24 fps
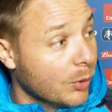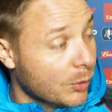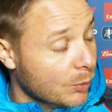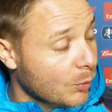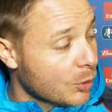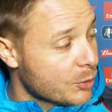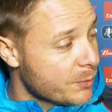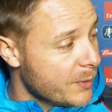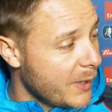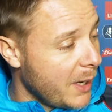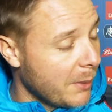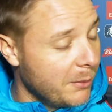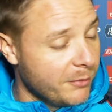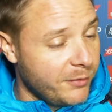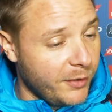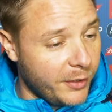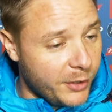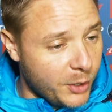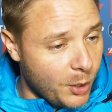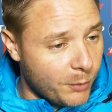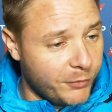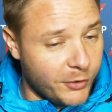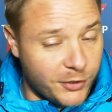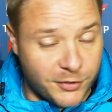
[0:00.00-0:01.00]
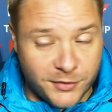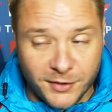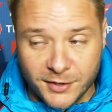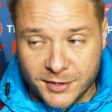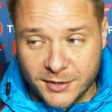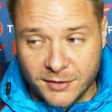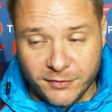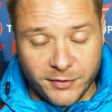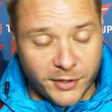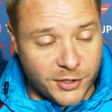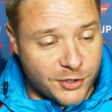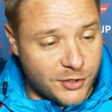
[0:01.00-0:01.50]
what's becoming very obvious in this
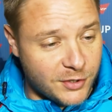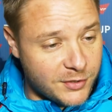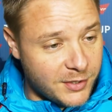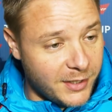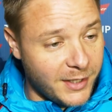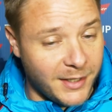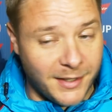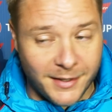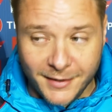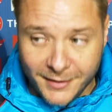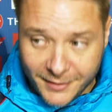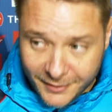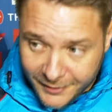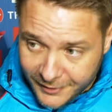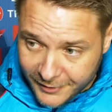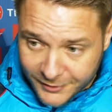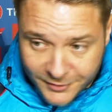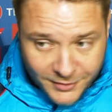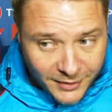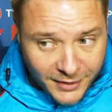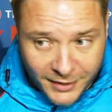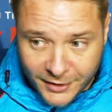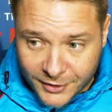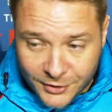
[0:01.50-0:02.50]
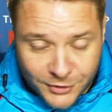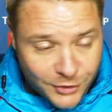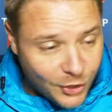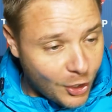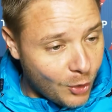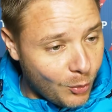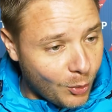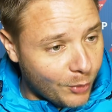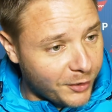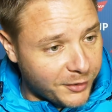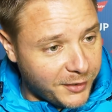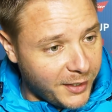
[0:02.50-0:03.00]
division is it is
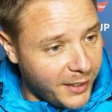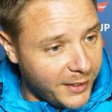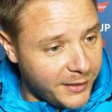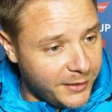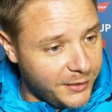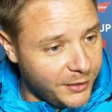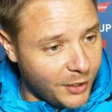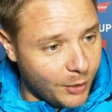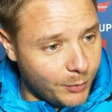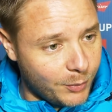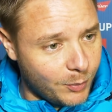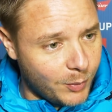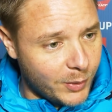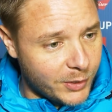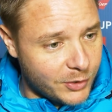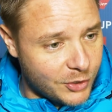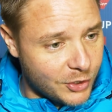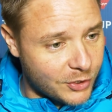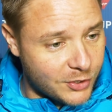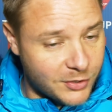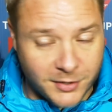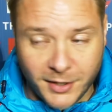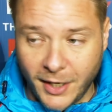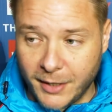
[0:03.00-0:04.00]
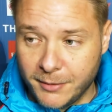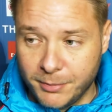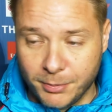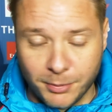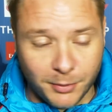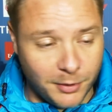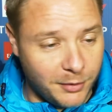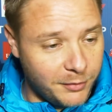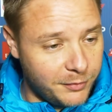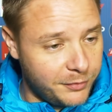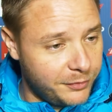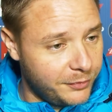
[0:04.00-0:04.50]
so on the day. We're just as
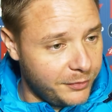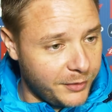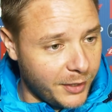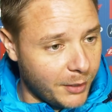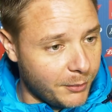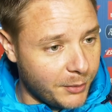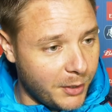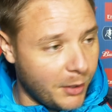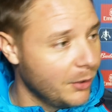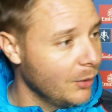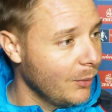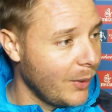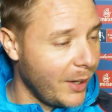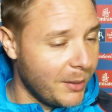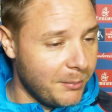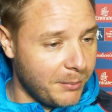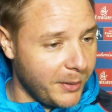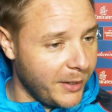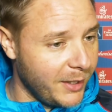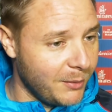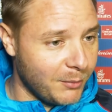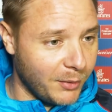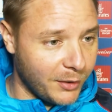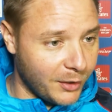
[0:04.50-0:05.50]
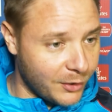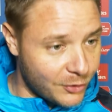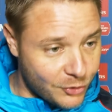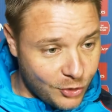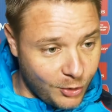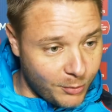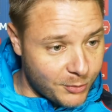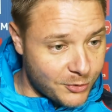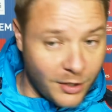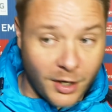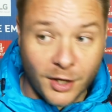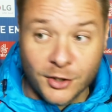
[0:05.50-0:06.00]
capable of going away and beating one of the
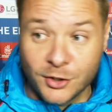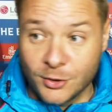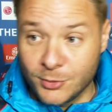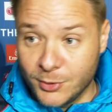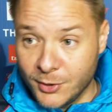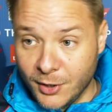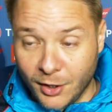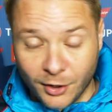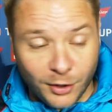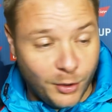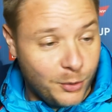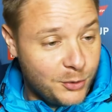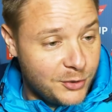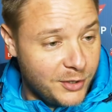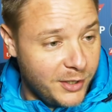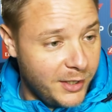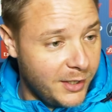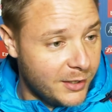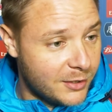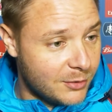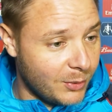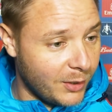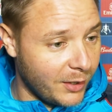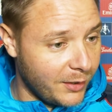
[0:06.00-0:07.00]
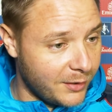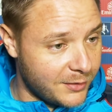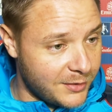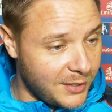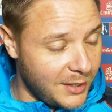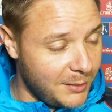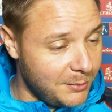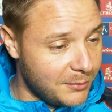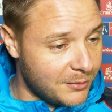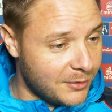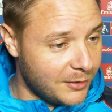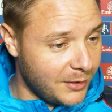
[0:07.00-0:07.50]
top sides as we are losing here to one of the
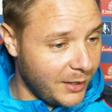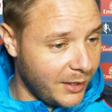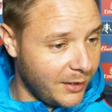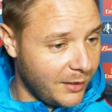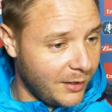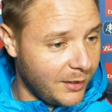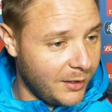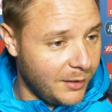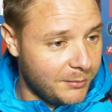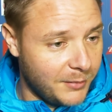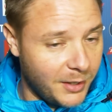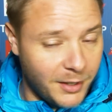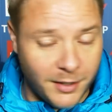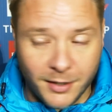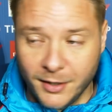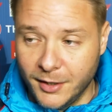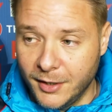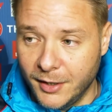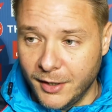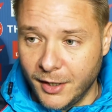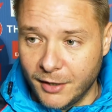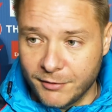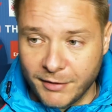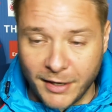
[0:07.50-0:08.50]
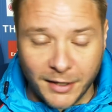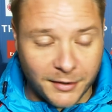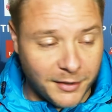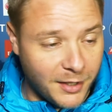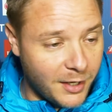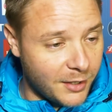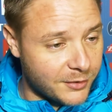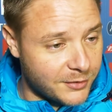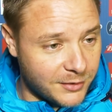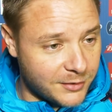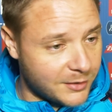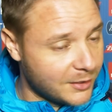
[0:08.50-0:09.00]
teams around
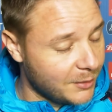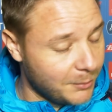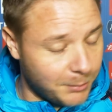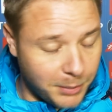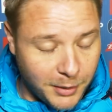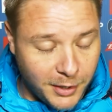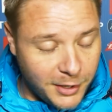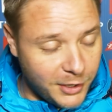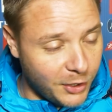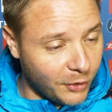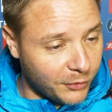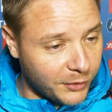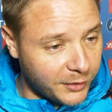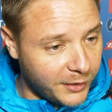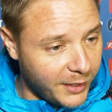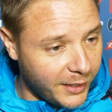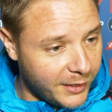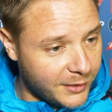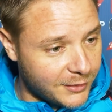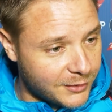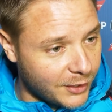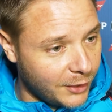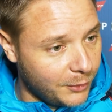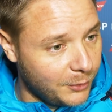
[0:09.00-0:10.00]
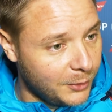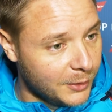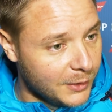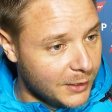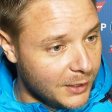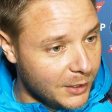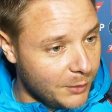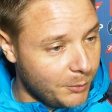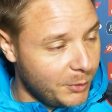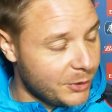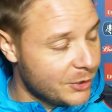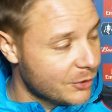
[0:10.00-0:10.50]
us. It's completely on the day. So
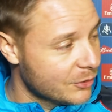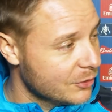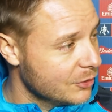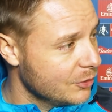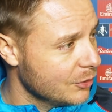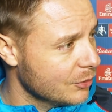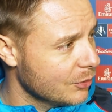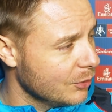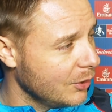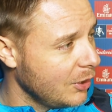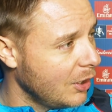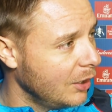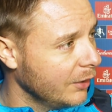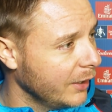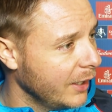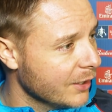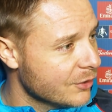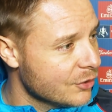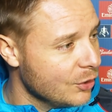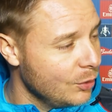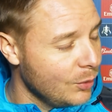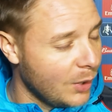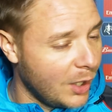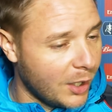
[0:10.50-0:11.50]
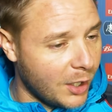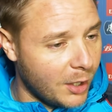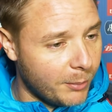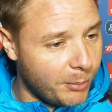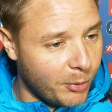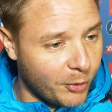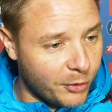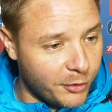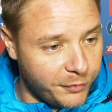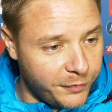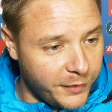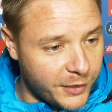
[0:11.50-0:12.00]
we just sort of can't get too hung up
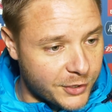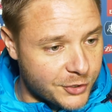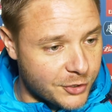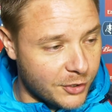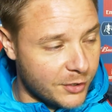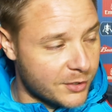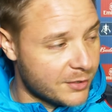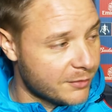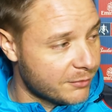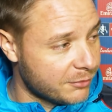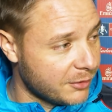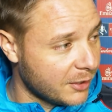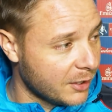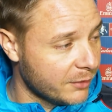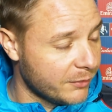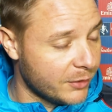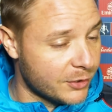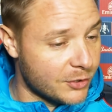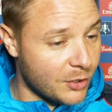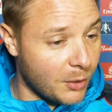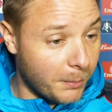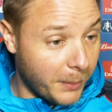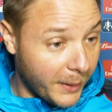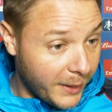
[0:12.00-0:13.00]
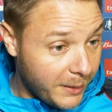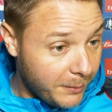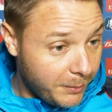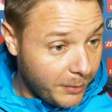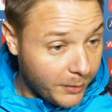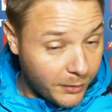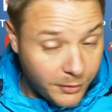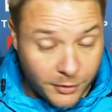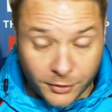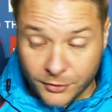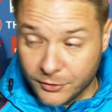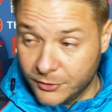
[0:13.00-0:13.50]
on the fixture that's in front of us on
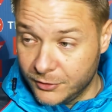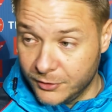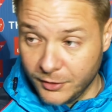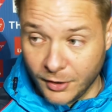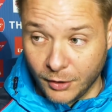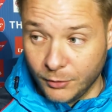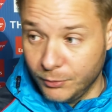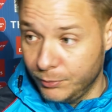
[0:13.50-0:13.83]
paper, because